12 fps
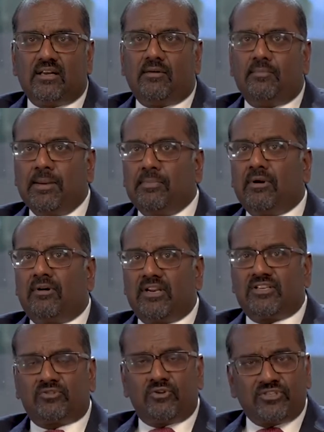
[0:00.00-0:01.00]
People are in
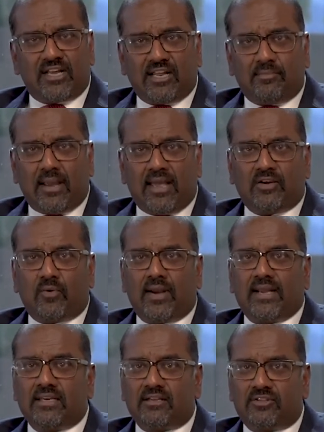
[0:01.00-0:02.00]
excruciating pain going
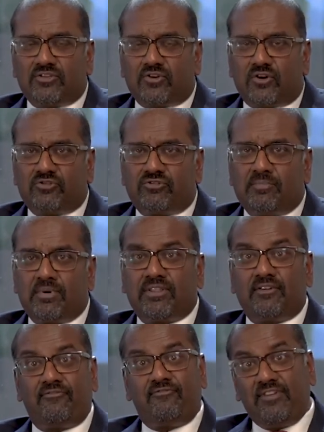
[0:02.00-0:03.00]
into the surgery, but the
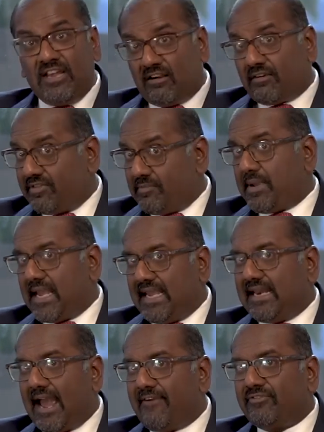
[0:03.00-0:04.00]
fear of the
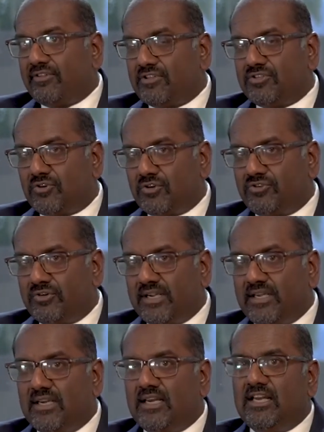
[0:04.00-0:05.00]
pain after the
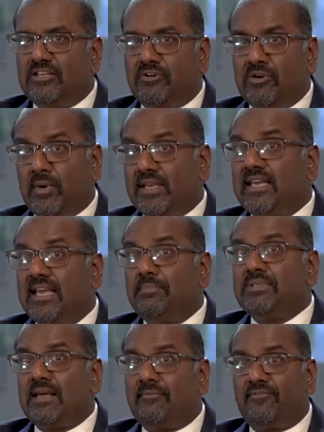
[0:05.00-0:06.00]
surgery is really what
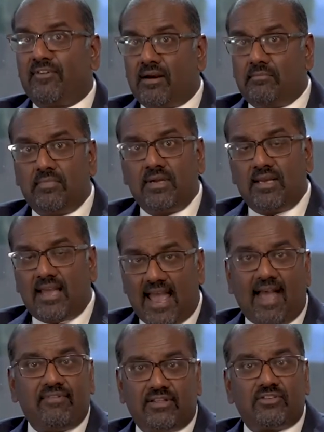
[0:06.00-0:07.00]
keeps them from
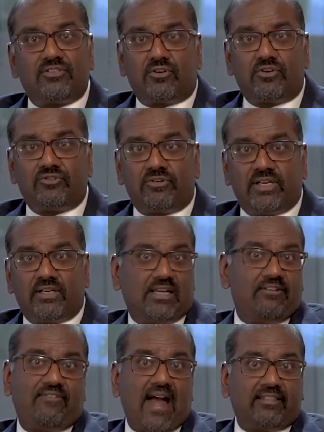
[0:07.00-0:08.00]
having the surgery. In
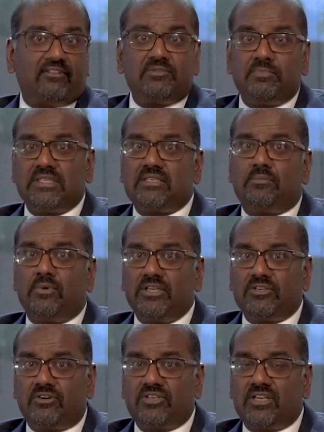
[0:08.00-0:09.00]
fact, there's been some
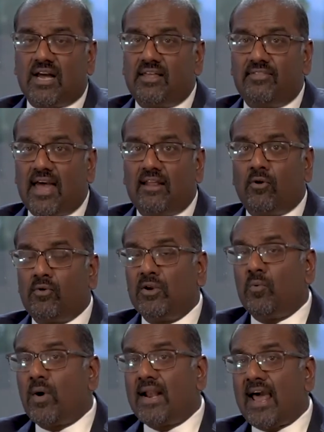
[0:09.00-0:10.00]
research done that only
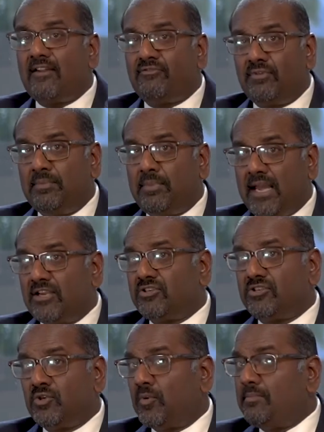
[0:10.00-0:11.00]
1 out of 3
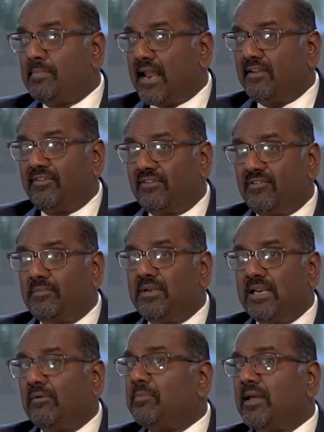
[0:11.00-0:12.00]
patients who would benefit from a
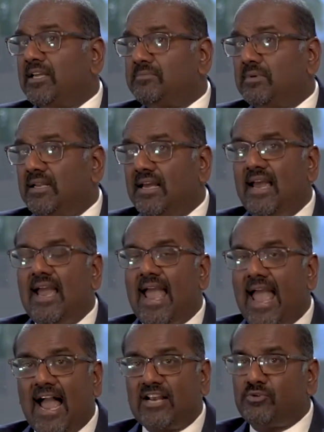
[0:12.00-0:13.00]
knee replacement
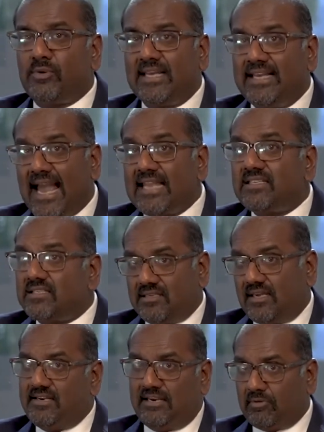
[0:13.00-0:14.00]
actually gets
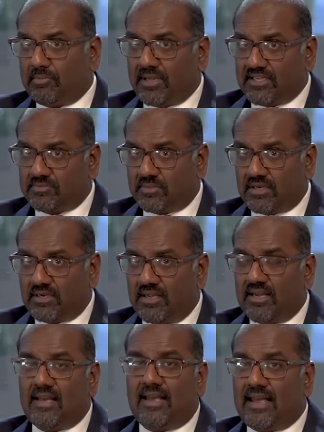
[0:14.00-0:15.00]
a knee replacement.
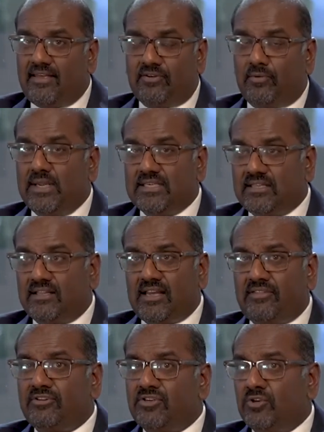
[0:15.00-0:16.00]
And the reason that the
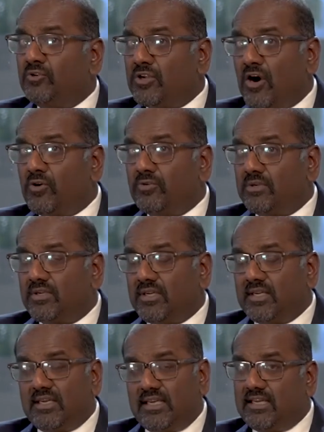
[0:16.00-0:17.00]
other 2 don't
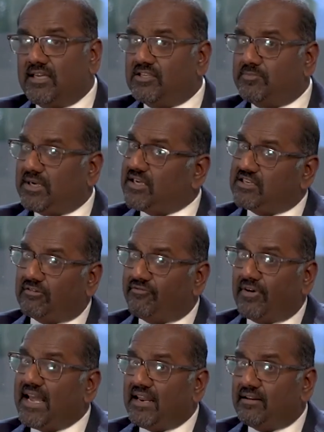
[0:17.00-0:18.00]
is because they're
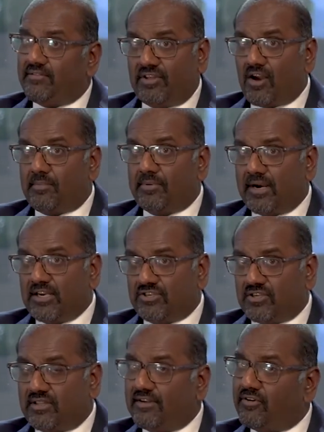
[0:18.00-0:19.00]
afraid of the
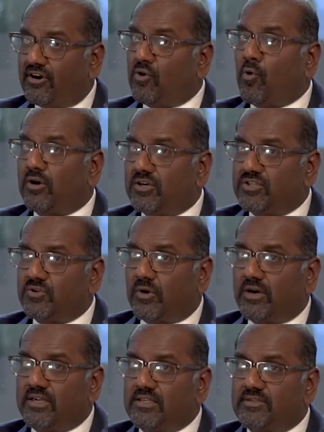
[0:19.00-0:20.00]
operation. They've heard horror
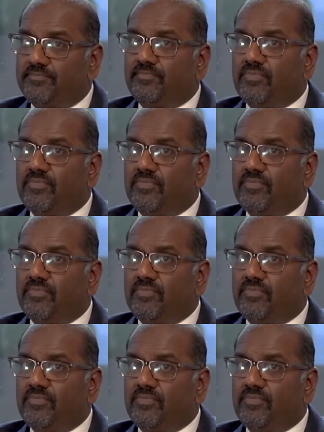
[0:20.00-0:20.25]
stories.